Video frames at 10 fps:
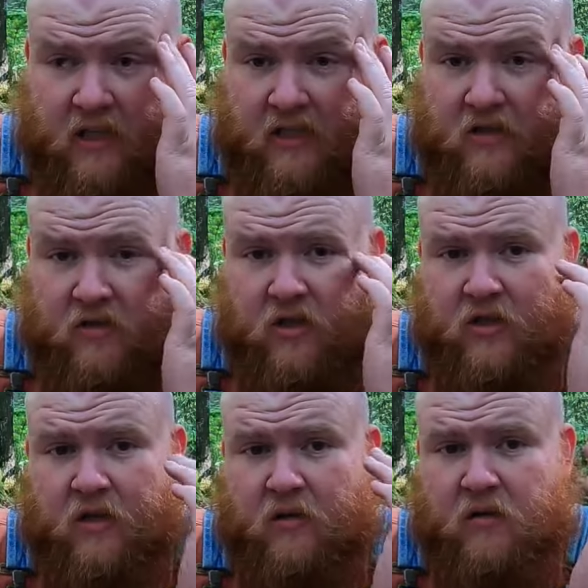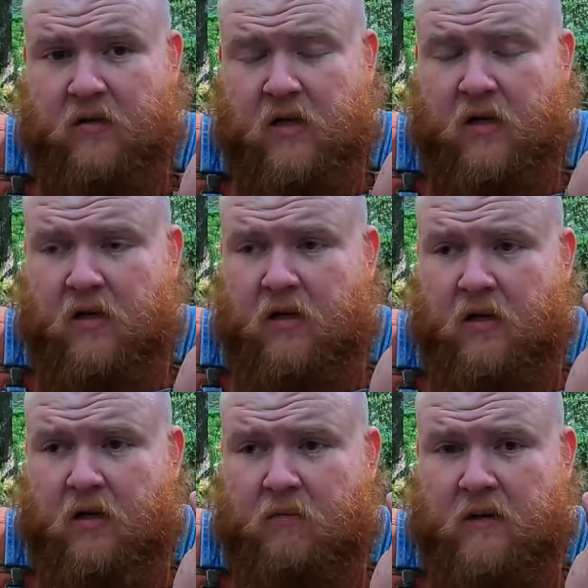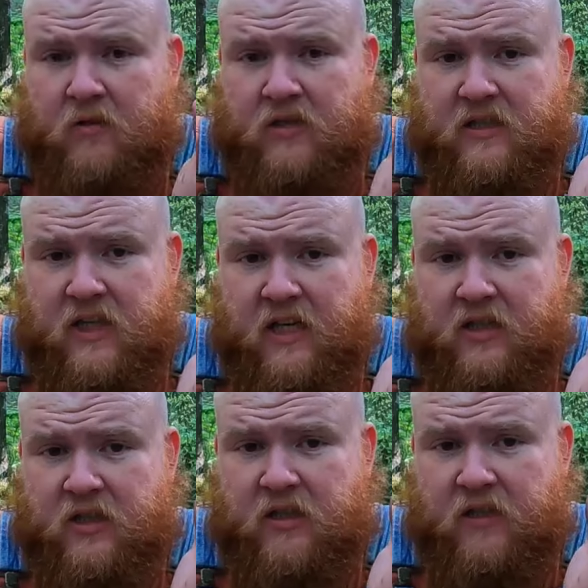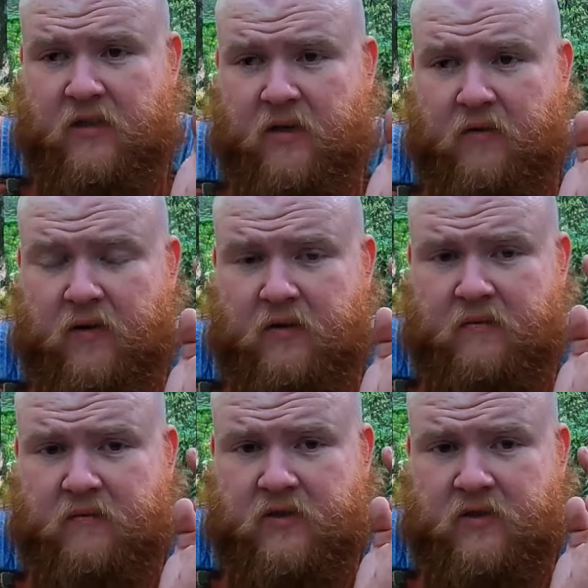These are just a, a representation of the